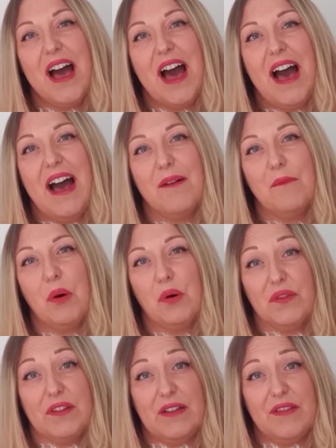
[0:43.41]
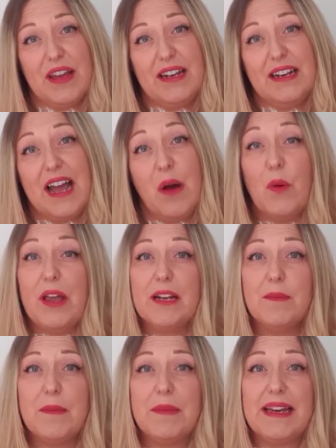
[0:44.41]
at Porthleven. We're going to
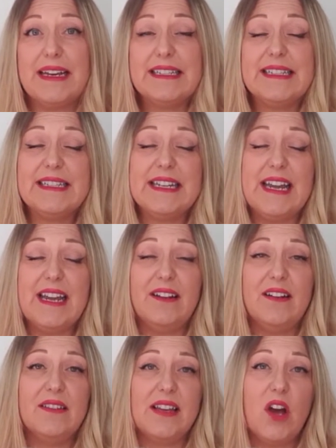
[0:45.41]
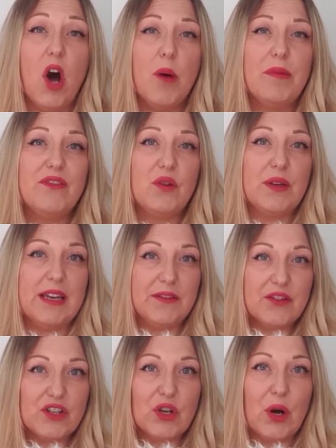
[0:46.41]
be based in the Harbour
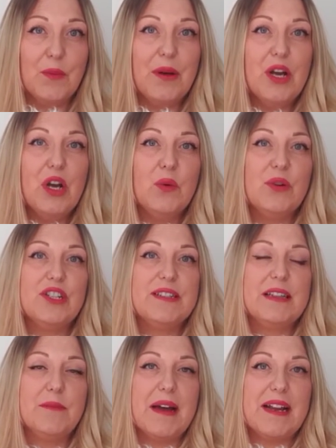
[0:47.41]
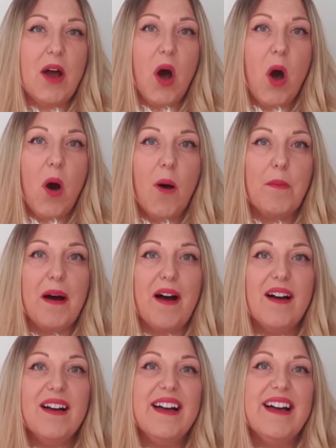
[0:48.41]
gift shop, which is in the main
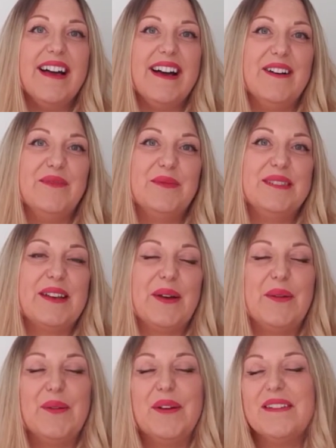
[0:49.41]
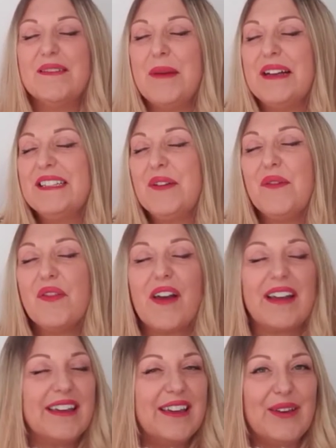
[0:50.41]
harbour. So massive
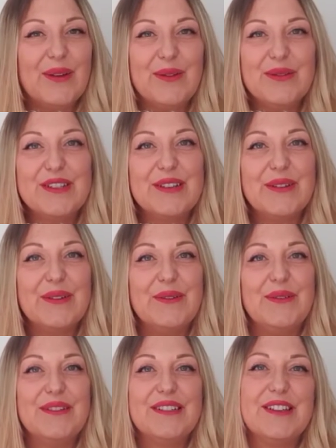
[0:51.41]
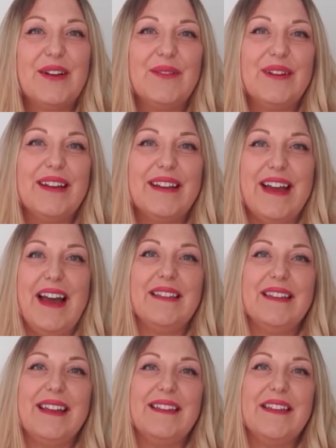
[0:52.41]
thank you to Tony and
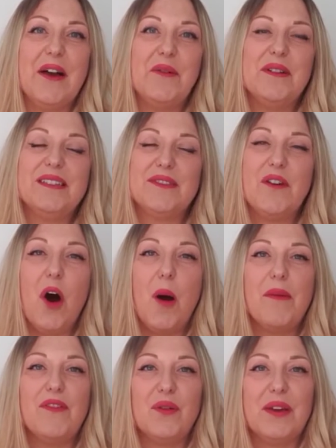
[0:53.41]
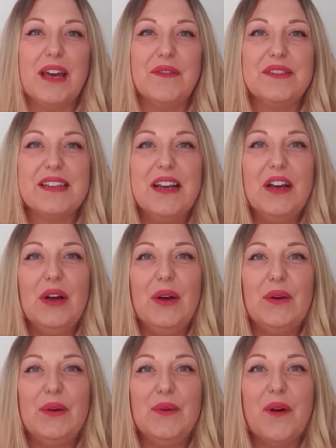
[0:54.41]
Cathy, the owners of Harbour Gifts,
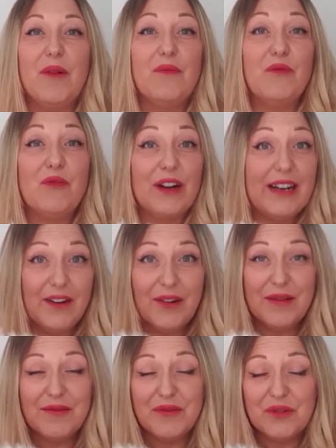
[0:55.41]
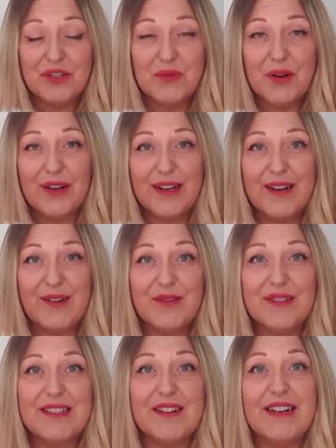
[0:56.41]
who I'm really looking forward to working
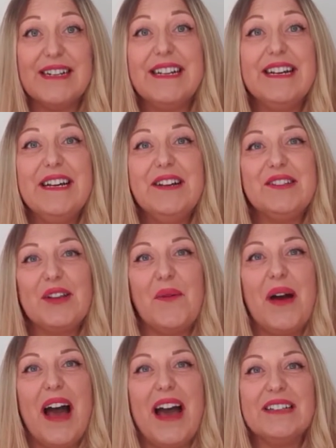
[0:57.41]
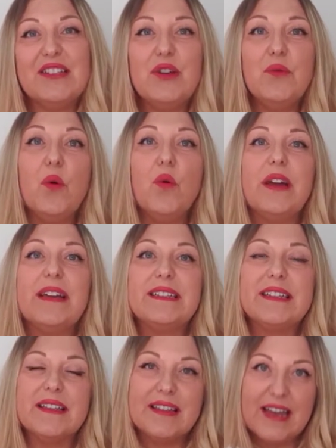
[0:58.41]
alongside. So as you walk
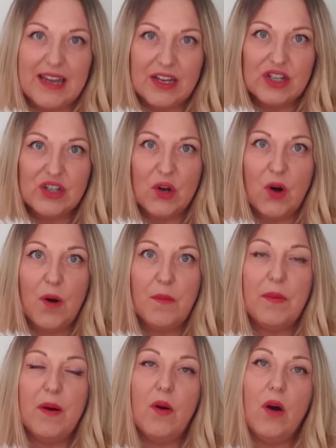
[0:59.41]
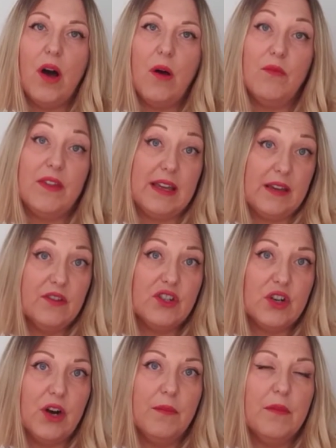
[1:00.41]
into their shop, the gift
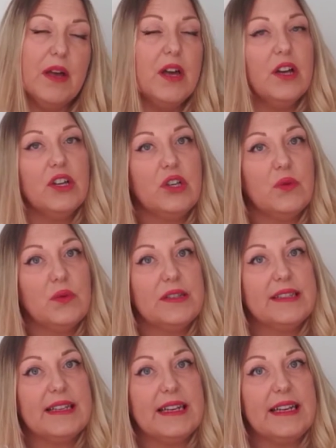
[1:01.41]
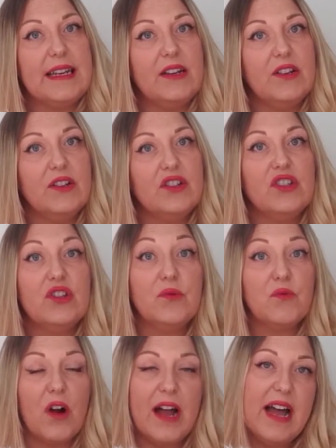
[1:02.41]
shop, you will see to the
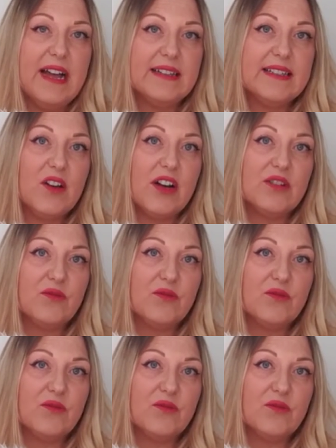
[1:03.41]
right hand side a